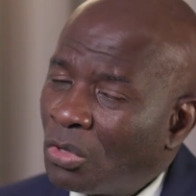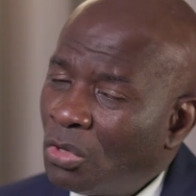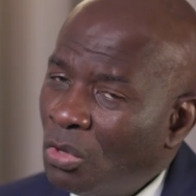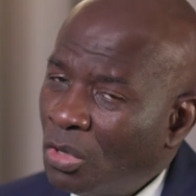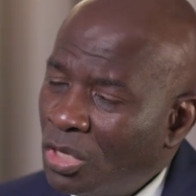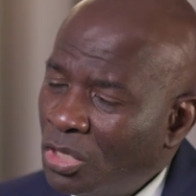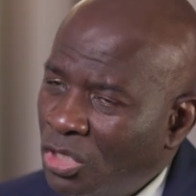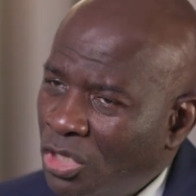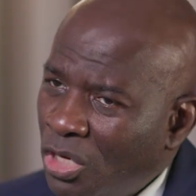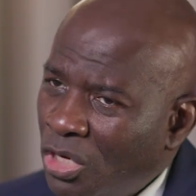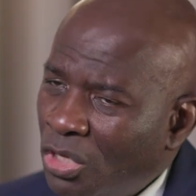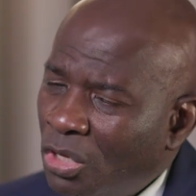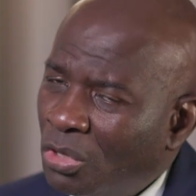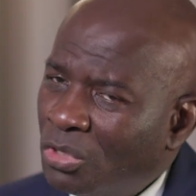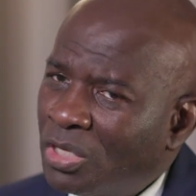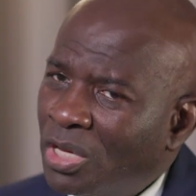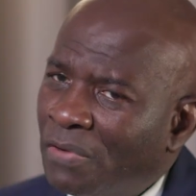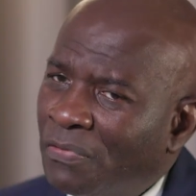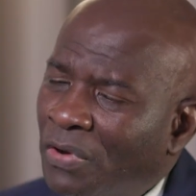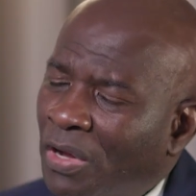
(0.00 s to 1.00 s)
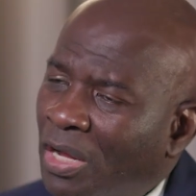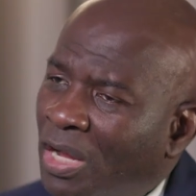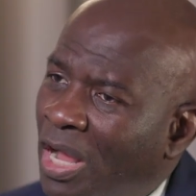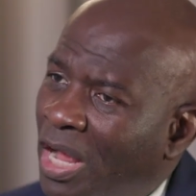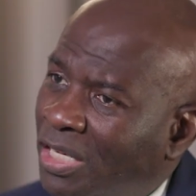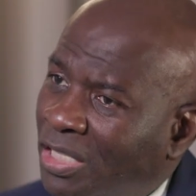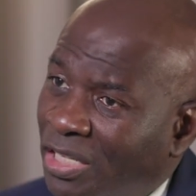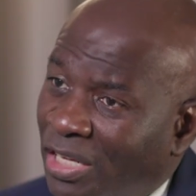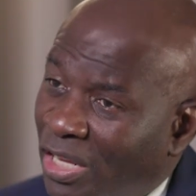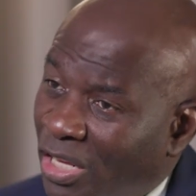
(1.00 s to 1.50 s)
you considered yourself a
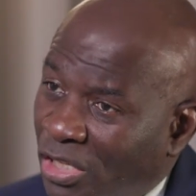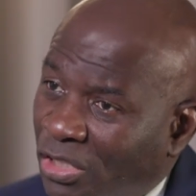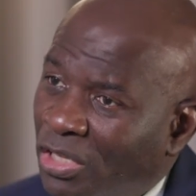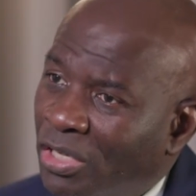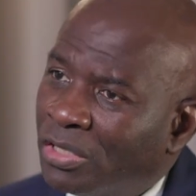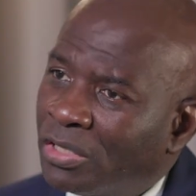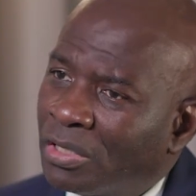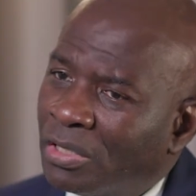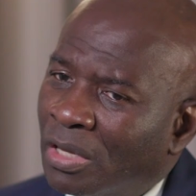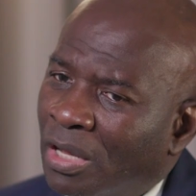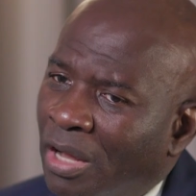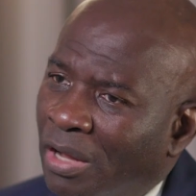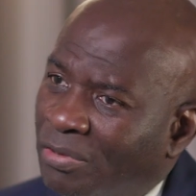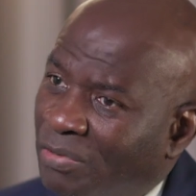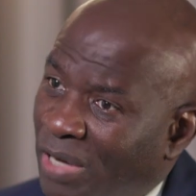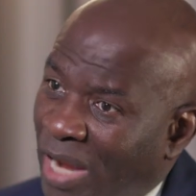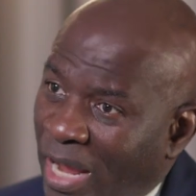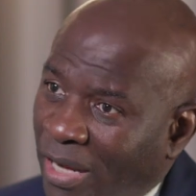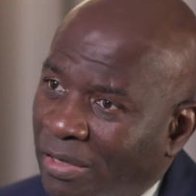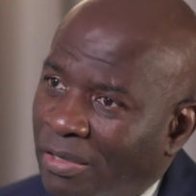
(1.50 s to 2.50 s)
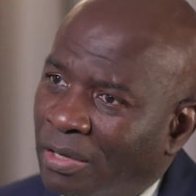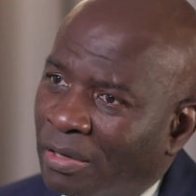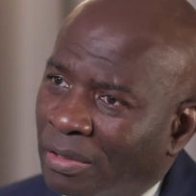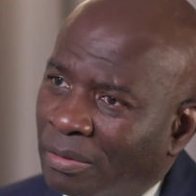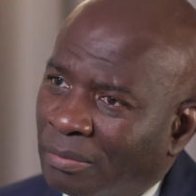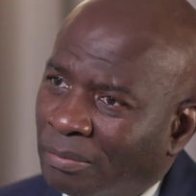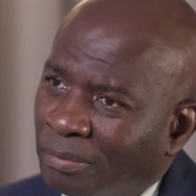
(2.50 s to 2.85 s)
conscientious objector?